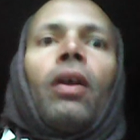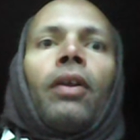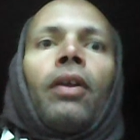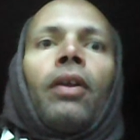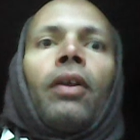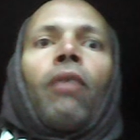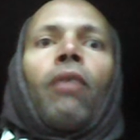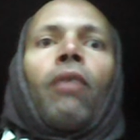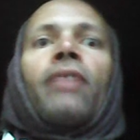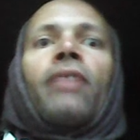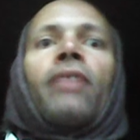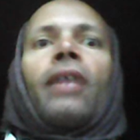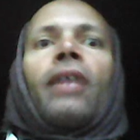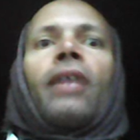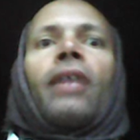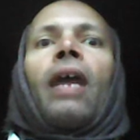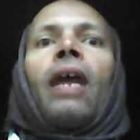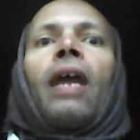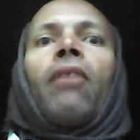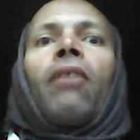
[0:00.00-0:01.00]
Now let's
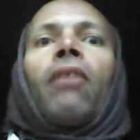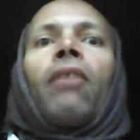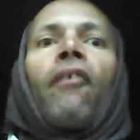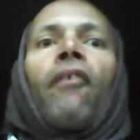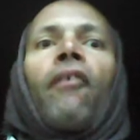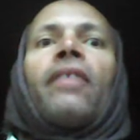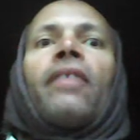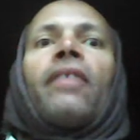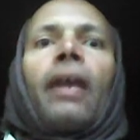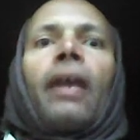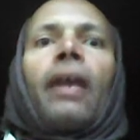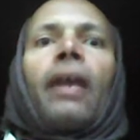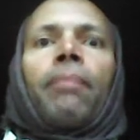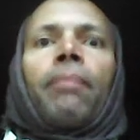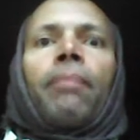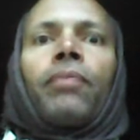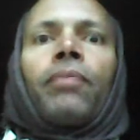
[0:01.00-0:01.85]
have a recap.